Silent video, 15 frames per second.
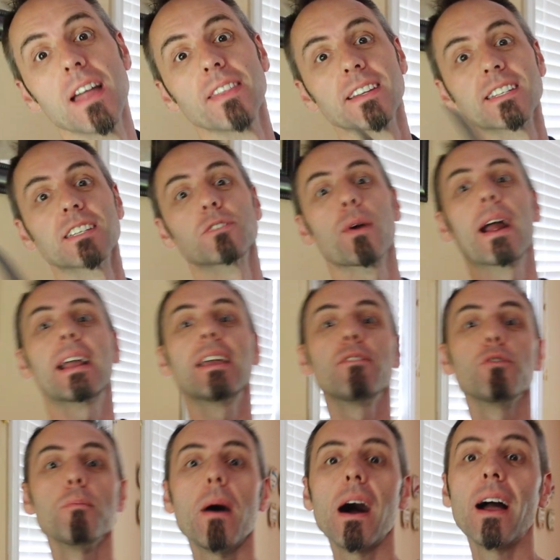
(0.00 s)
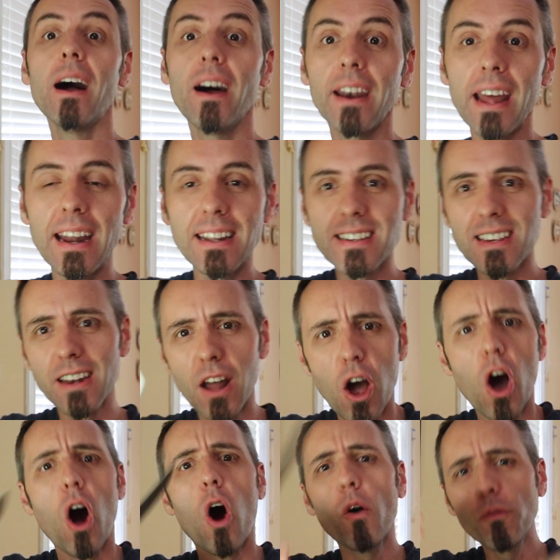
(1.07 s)
This is where I give you my unedited,
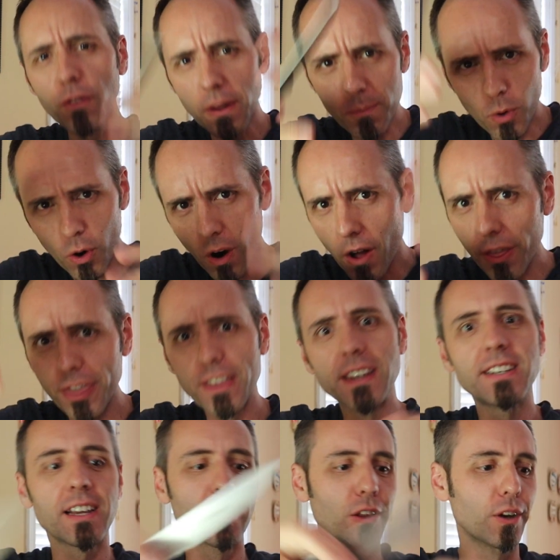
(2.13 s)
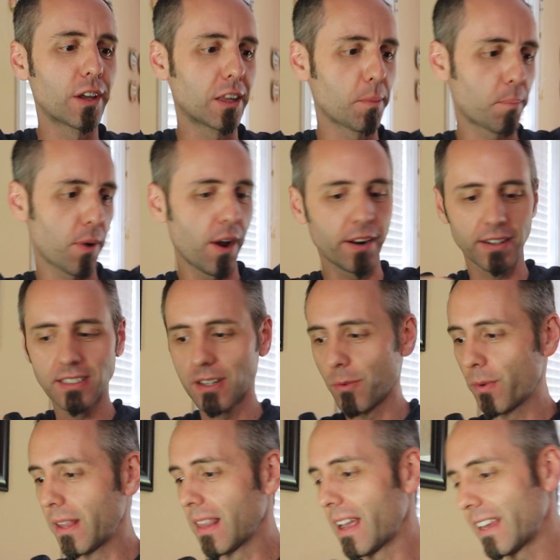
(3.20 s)
hopefully more authentic look at the products that
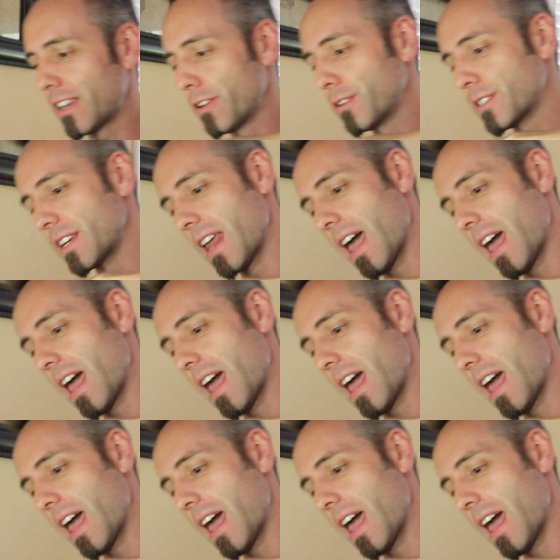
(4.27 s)
we like, use,